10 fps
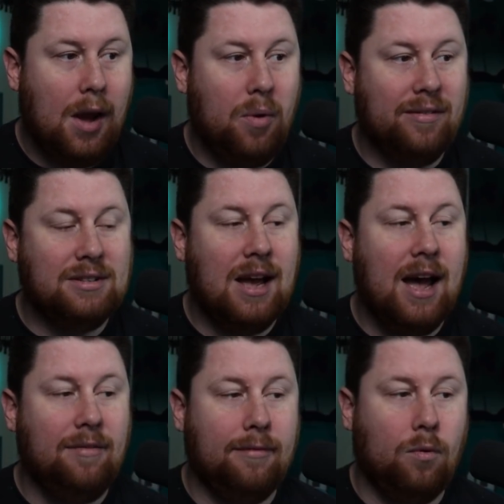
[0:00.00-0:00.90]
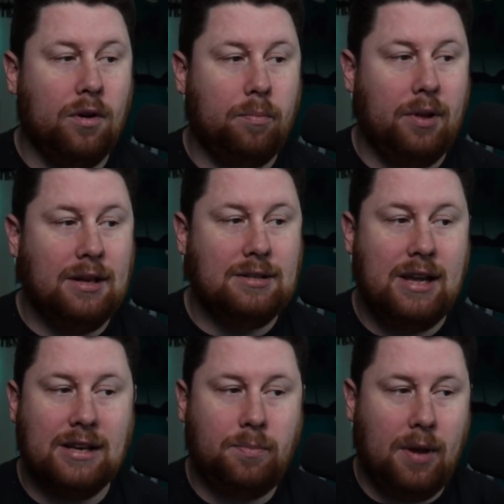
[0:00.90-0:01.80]
And we have a tie for fourth place.
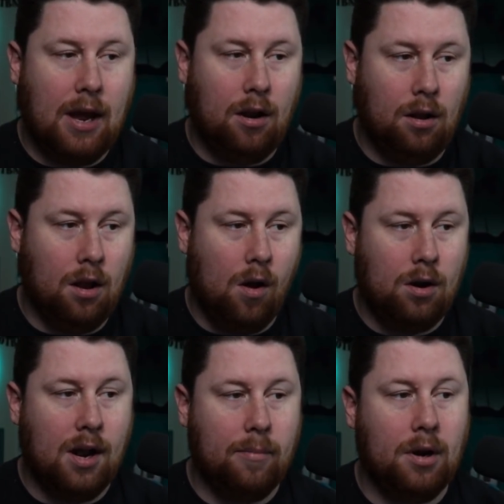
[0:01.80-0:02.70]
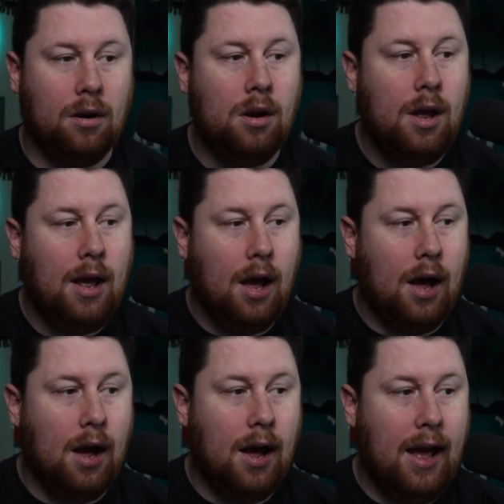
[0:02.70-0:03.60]
ESPN long number
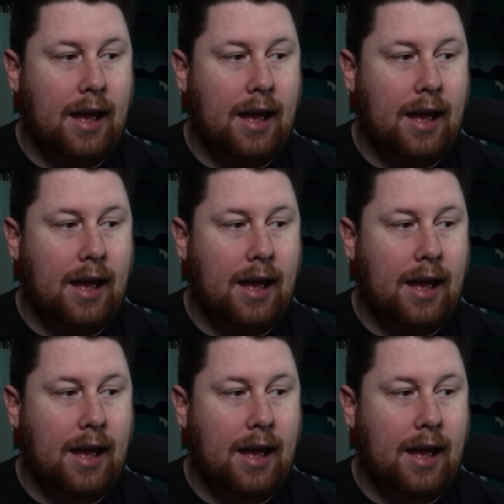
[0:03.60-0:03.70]
uh,